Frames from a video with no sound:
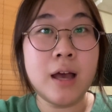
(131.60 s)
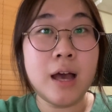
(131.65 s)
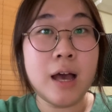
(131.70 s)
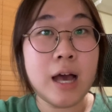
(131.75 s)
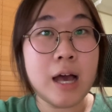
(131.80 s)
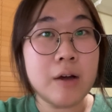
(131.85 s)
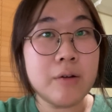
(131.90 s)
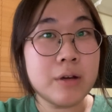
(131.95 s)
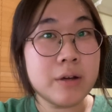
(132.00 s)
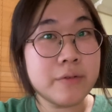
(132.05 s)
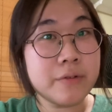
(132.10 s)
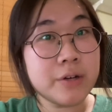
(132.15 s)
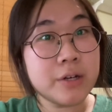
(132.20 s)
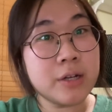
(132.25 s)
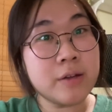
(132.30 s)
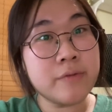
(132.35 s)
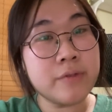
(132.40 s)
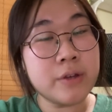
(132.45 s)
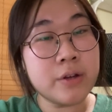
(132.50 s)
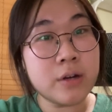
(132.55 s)
However,
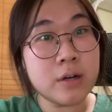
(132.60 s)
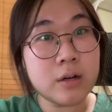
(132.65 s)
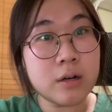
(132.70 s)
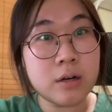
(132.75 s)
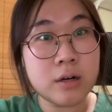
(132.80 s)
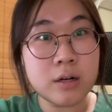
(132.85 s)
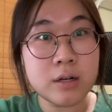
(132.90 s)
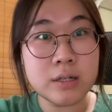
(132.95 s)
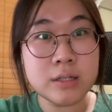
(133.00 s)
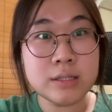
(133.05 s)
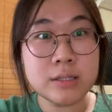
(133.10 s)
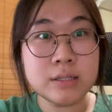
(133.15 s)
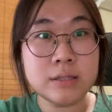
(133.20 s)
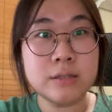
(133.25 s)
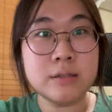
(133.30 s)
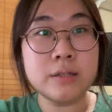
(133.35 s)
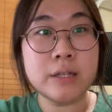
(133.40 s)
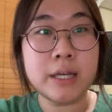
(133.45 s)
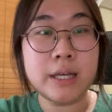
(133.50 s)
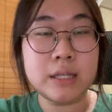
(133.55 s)
if there are
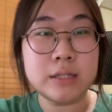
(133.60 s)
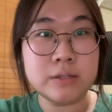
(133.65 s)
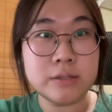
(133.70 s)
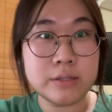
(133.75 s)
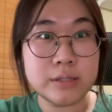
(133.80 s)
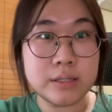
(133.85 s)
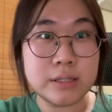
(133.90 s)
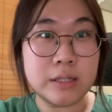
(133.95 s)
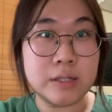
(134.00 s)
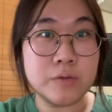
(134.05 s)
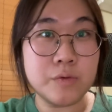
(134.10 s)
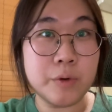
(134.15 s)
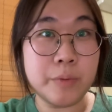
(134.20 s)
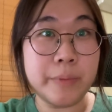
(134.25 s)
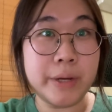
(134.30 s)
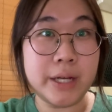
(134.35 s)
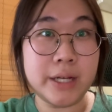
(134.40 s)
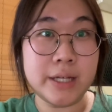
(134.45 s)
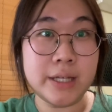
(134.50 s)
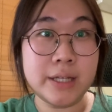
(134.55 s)
still cancer cells
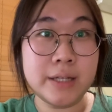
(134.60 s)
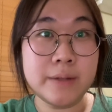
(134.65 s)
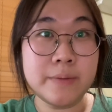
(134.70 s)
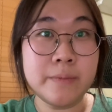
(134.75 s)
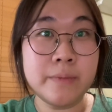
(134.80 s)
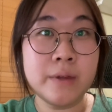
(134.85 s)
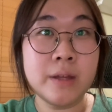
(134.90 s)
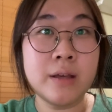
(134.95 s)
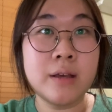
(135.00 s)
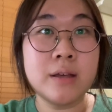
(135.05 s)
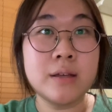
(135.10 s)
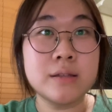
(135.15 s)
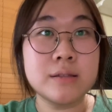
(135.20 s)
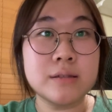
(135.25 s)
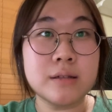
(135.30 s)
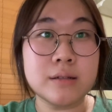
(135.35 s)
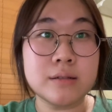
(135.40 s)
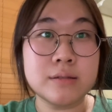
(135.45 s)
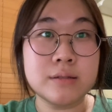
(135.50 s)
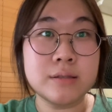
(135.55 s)
remaining,
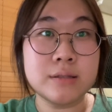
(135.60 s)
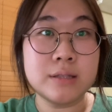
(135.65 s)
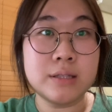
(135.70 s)
Dr.